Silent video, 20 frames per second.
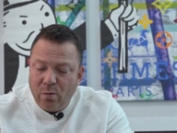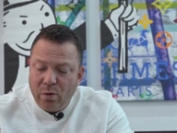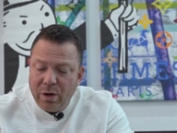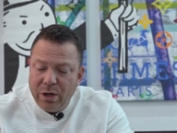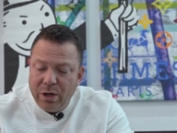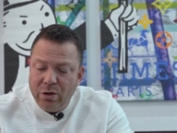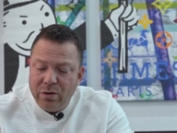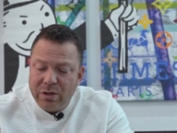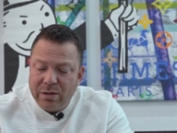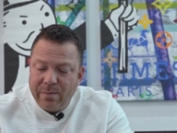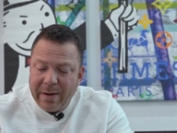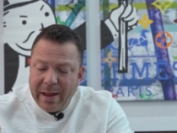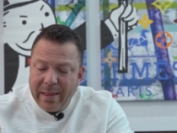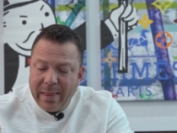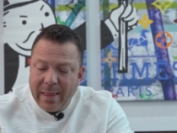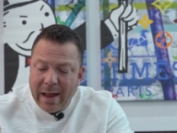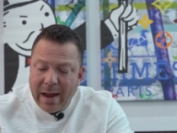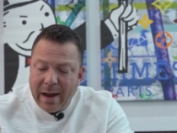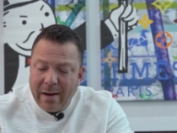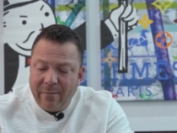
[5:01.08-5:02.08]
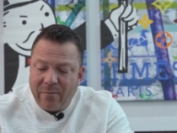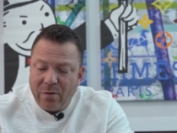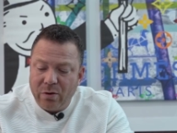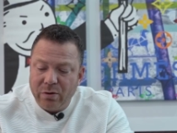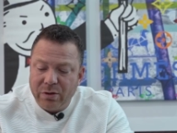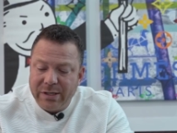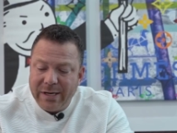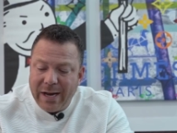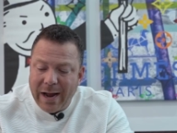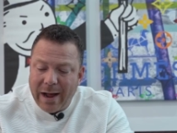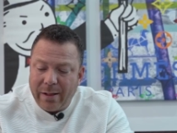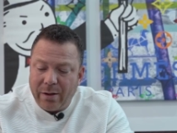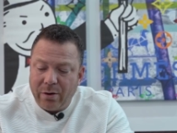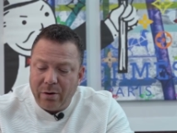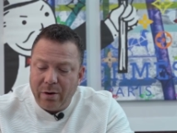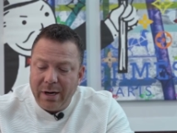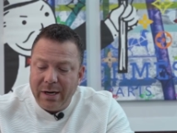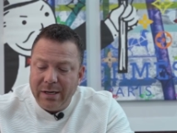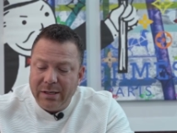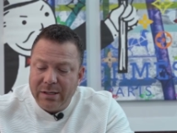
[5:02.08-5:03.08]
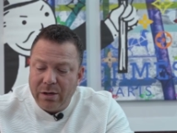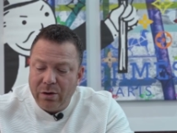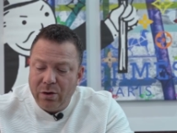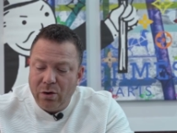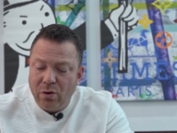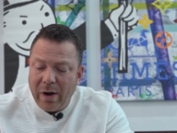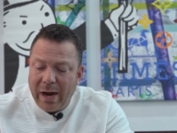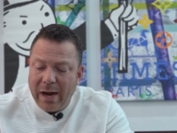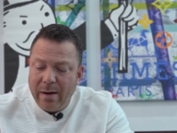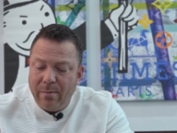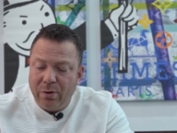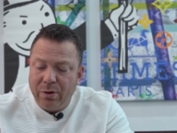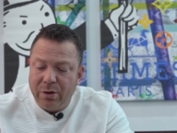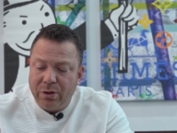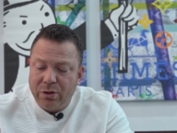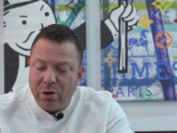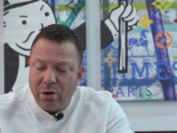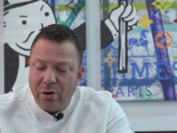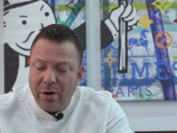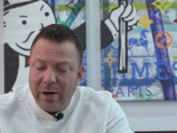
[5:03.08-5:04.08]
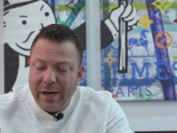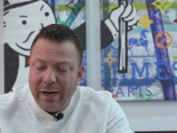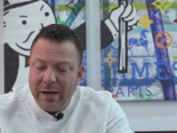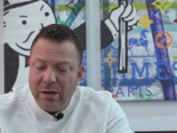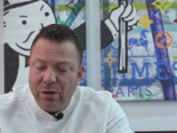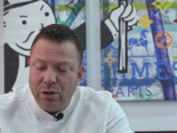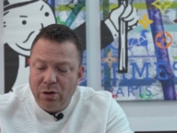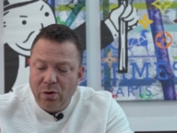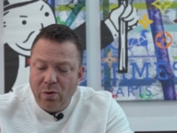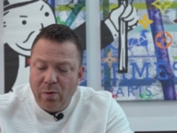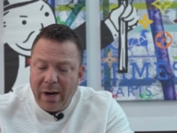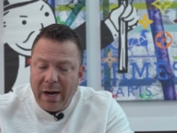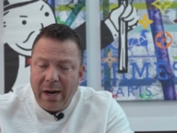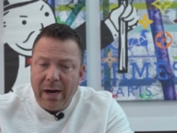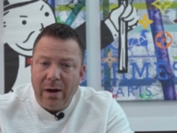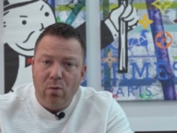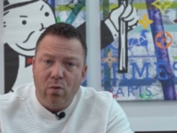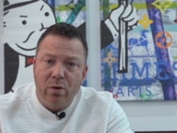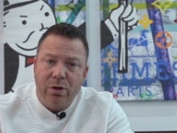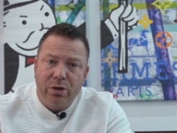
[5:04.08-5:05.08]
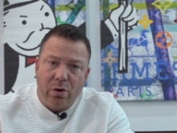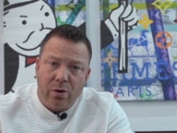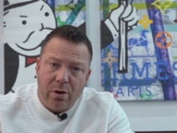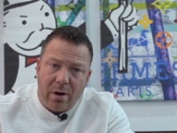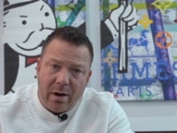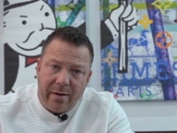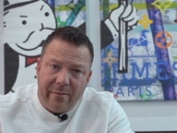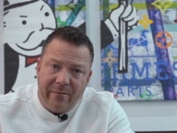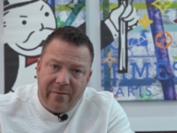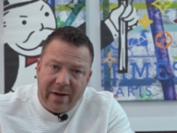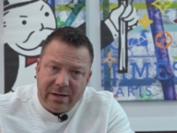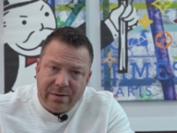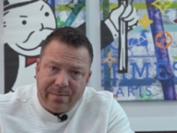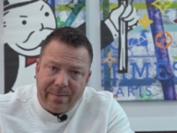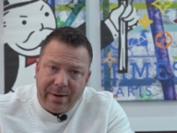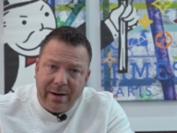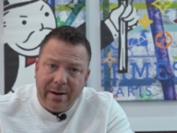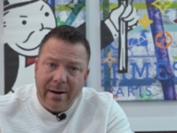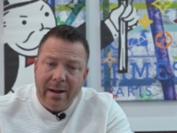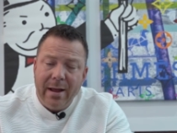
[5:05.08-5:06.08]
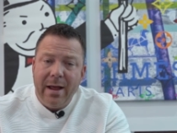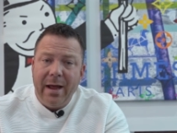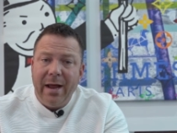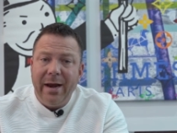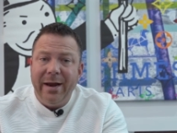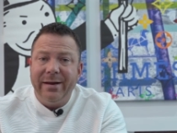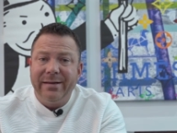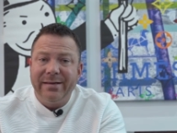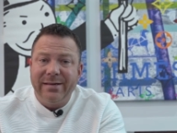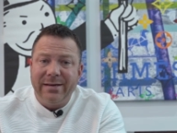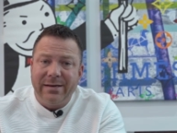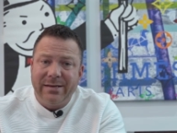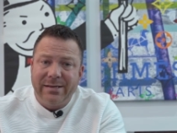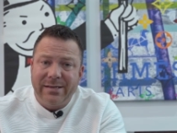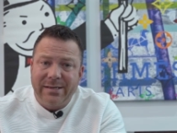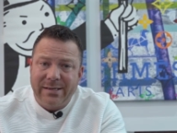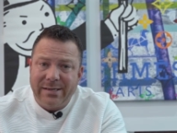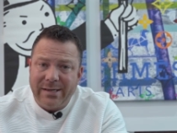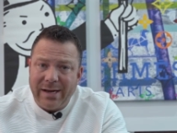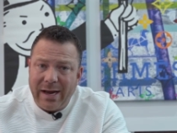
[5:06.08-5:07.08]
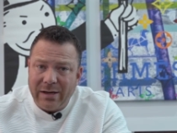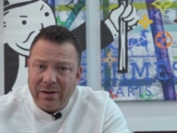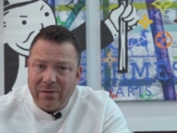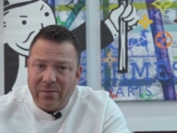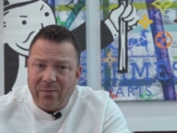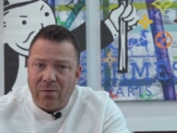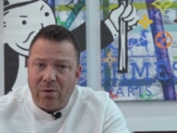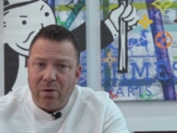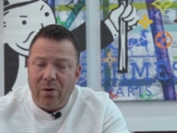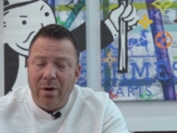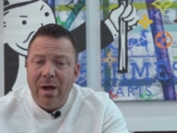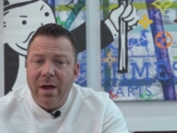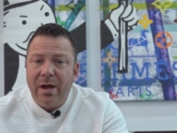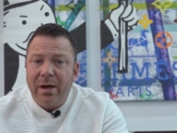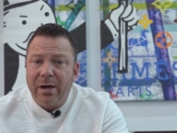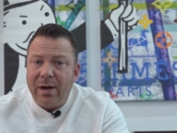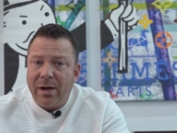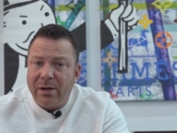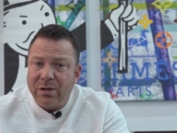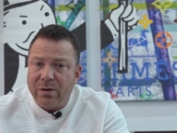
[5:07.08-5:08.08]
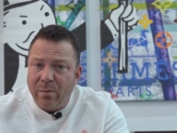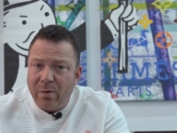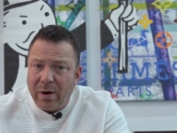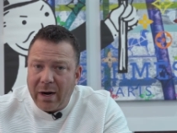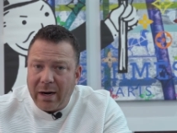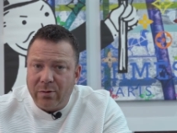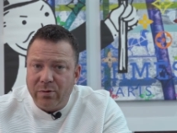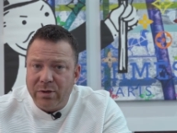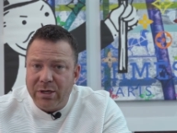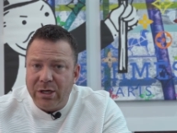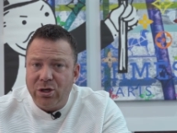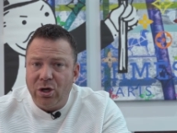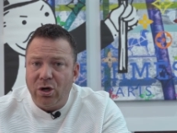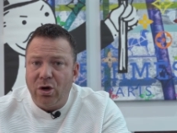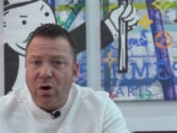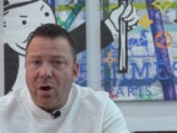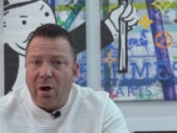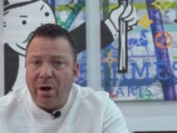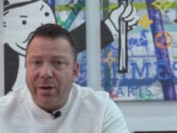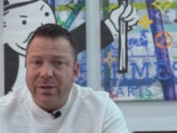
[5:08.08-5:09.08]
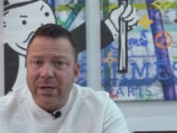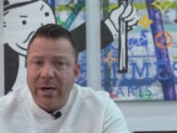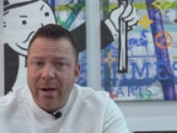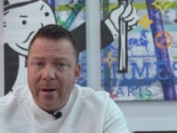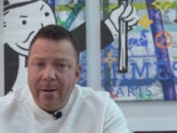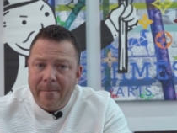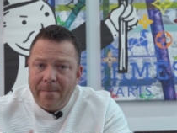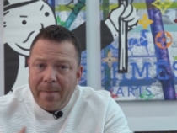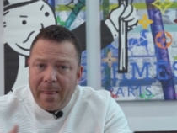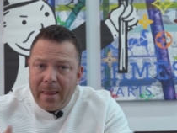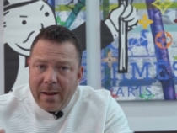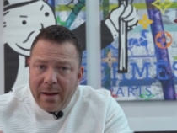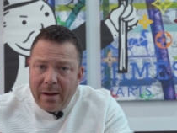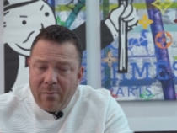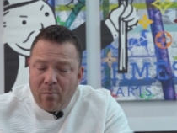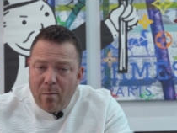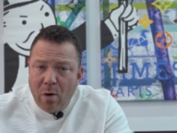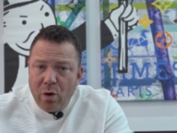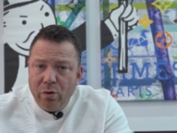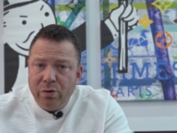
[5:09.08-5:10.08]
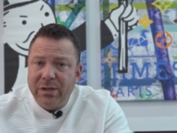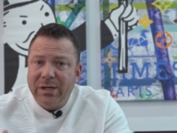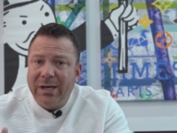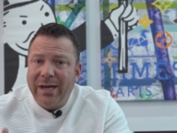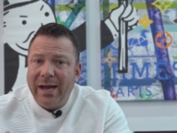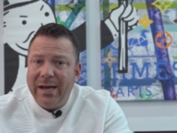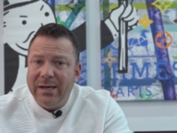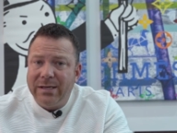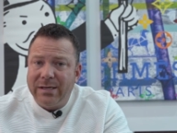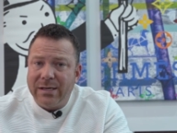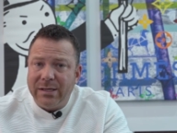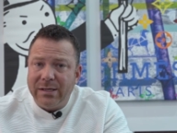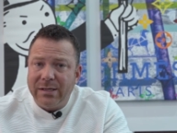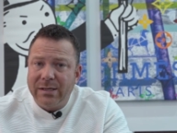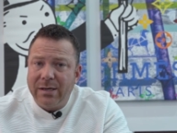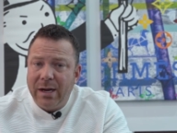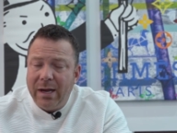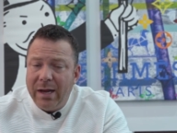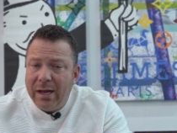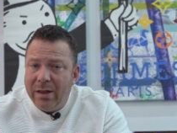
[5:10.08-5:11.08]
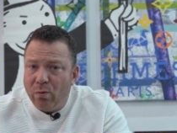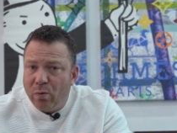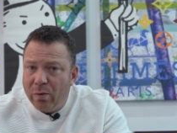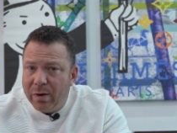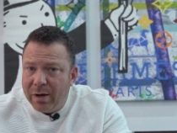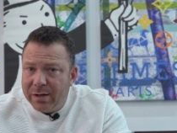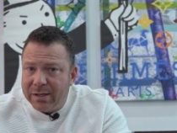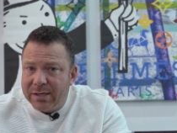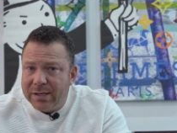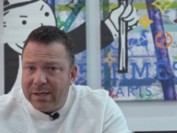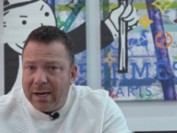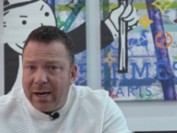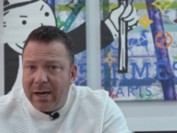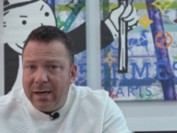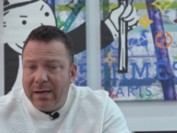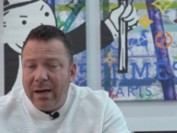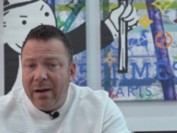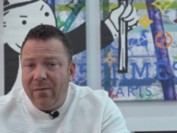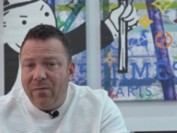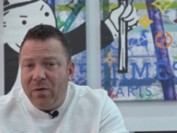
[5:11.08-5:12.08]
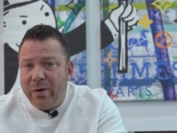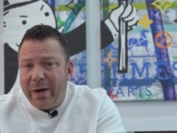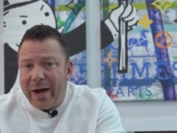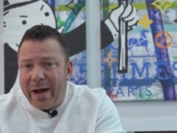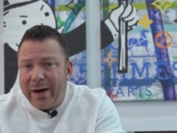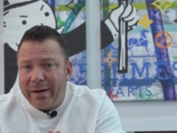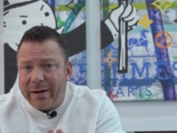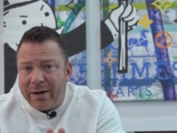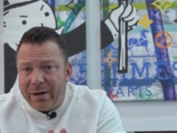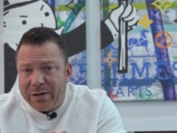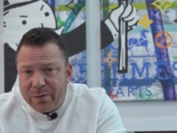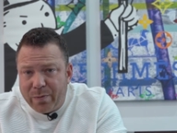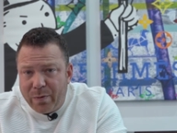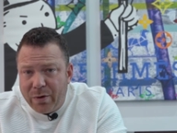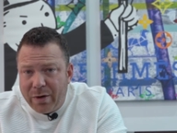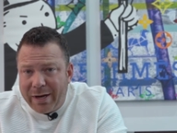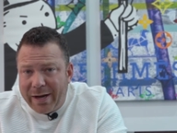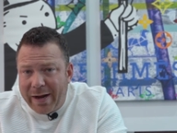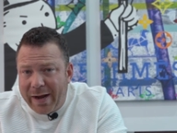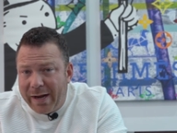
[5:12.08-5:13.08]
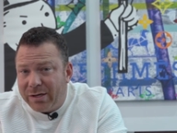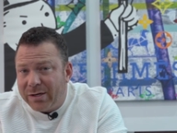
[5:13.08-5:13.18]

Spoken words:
when you spend that first dollar until you're able to turn it into a return on investment and a successful customer acquisition cost? Most cases in real estate, if you got a customer today, it's